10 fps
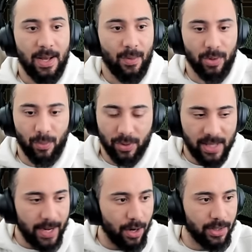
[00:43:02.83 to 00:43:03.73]
we're, we're
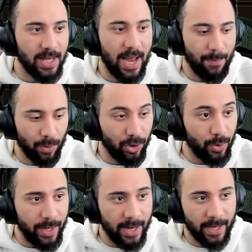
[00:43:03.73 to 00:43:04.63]
taking our time, we're
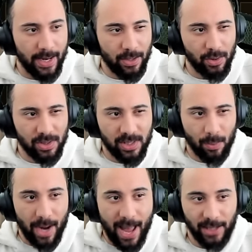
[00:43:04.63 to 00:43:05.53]
looting, and you can see
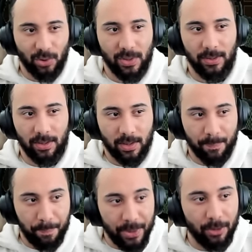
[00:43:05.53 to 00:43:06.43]
we're actually
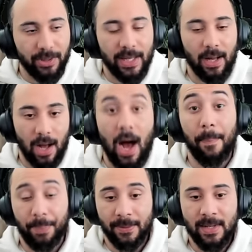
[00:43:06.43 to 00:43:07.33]
building
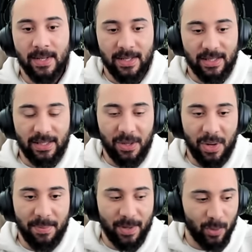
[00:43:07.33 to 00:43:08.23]
up. You know
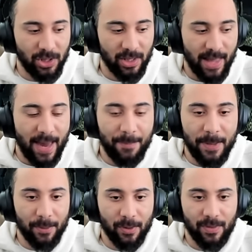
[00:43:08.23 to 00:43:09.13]
what I mean? Which a lot of
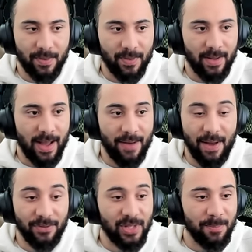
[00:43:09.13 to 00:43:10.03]
people, I,
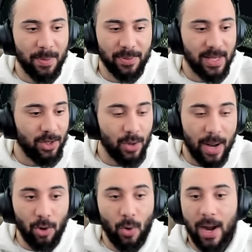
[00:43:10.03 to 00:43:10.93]
have seen people say, dude,
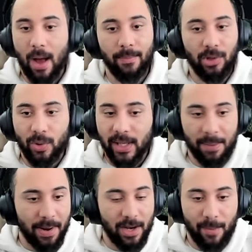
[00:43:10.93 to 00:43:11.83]
I'm going out, I'm looting,
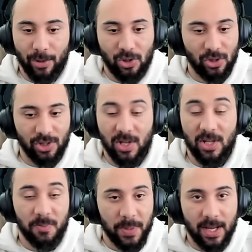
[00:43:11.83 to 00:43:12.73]
and my numbers are just,
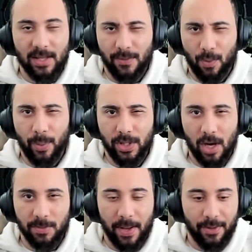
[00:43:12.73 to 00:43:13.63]
it's because of what we
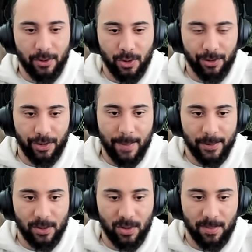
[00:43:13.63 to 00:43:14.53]
talked about in those earlier
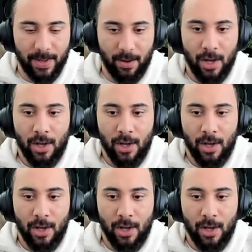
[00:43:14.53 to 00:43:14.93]
episodes about